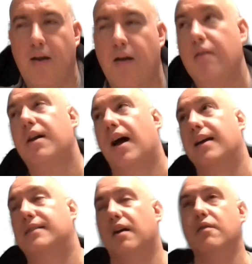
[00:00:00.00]
Yeah.
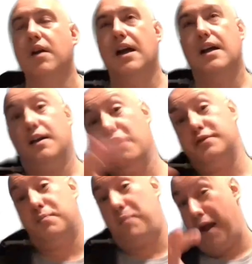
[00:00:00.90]
Okay. So
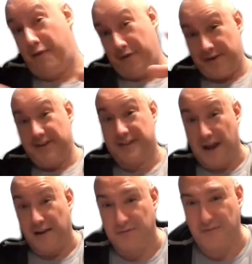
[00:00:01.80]
as a parent
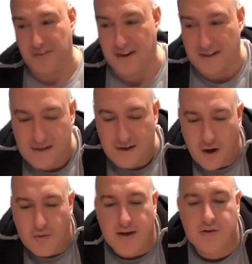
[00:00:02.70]
yourself, I think, you
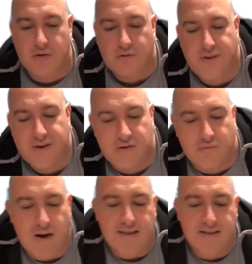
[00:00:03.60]
know, this will
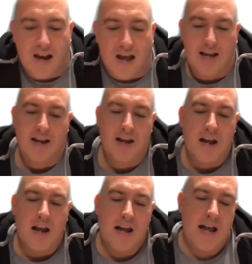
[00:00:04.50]
resonate.
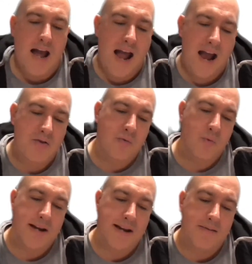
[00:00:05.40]
How
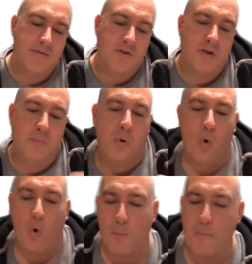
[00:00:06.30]
do we
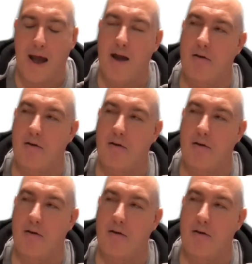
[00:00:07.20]
support